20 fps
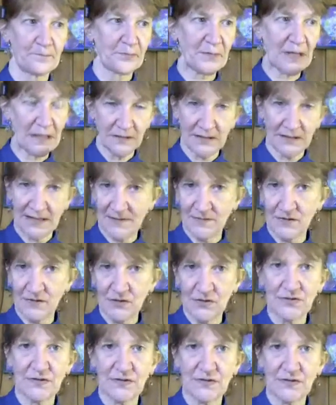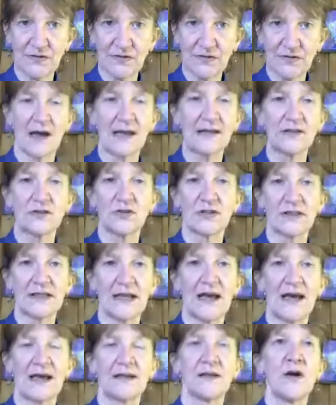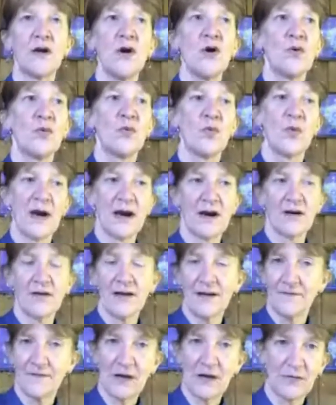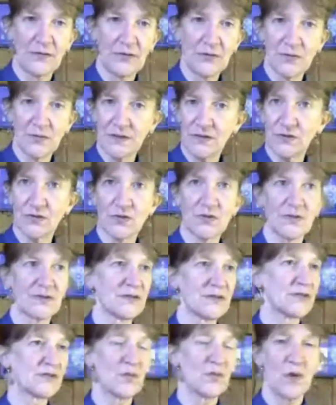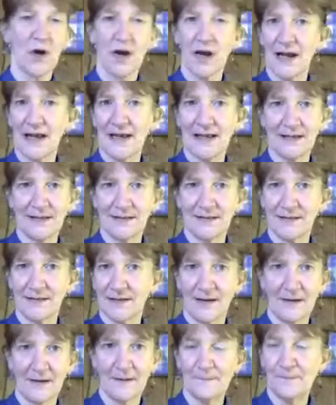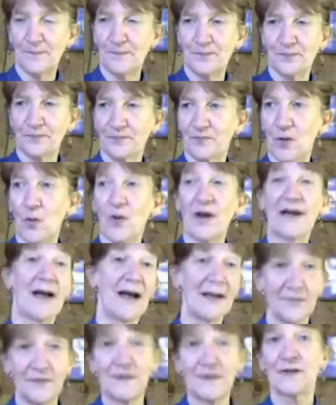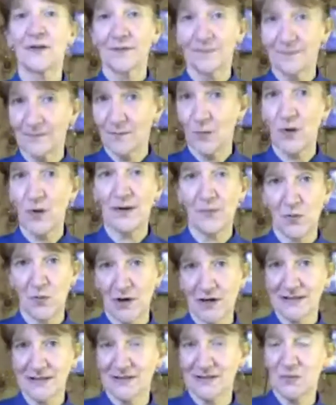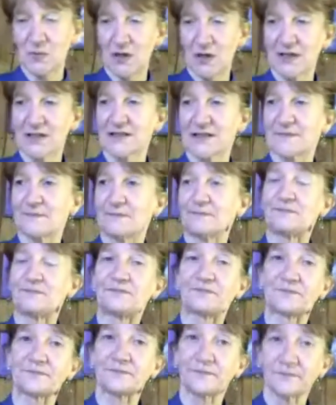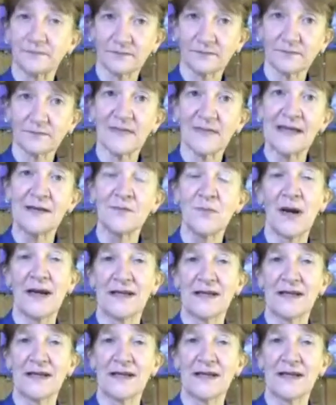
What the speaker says: levels that I look at, where I found the resources, why I feel what works, in my